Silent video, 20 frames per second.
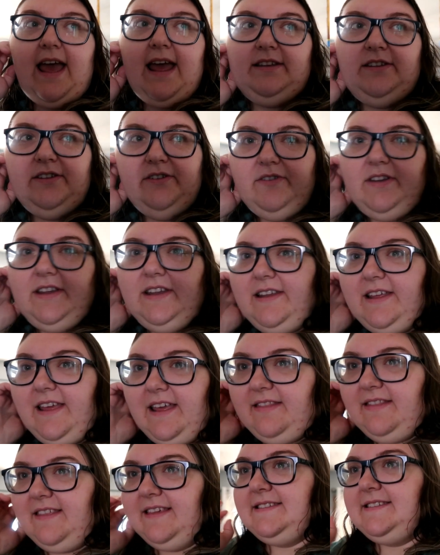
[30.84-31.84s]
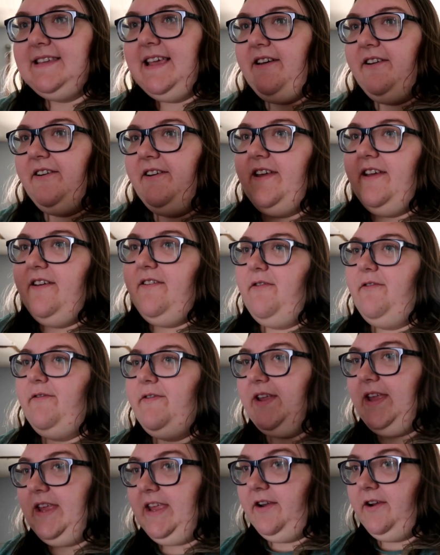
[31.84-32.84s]
I do need to get this area over
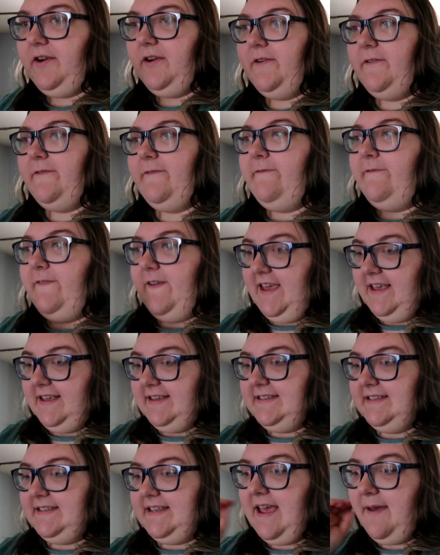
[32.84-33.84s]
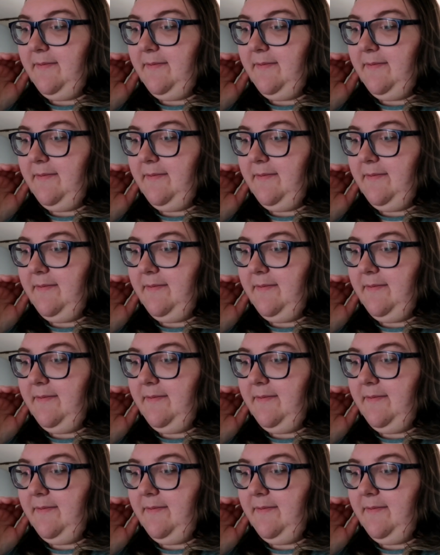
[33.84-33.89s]
here fixed